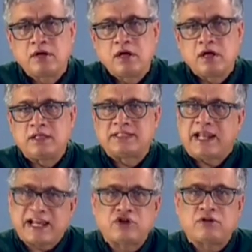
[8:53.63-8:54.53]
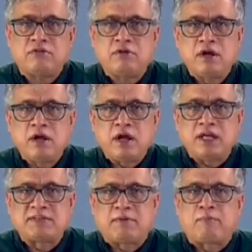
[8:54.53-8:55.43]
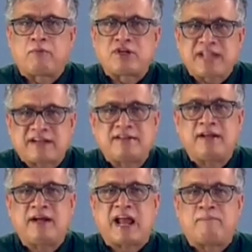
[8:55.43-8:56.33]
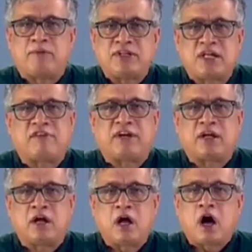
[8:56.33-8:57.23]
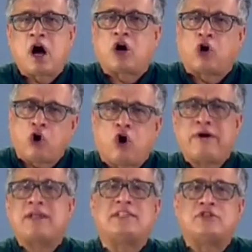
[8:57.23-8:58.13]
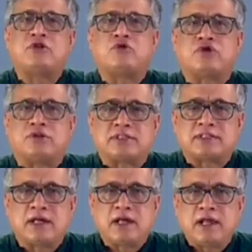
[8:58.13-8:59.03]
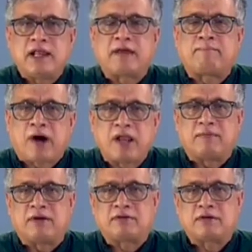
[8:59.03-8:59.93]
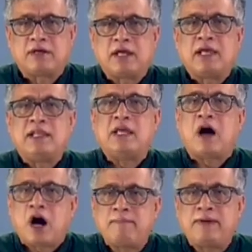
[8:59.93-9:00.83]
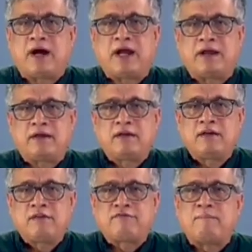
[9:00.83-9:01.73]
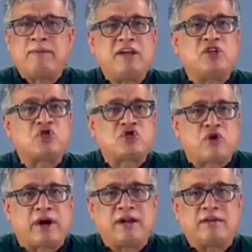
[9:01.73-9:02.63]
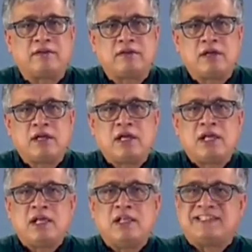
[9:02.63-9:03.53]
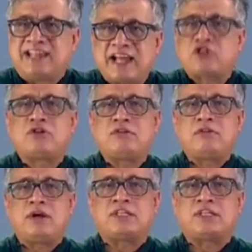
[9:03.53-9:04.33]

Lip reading: This election is about protecting and preserving our glorious institutions like Parliament, the RBI, from being destroyed. This election is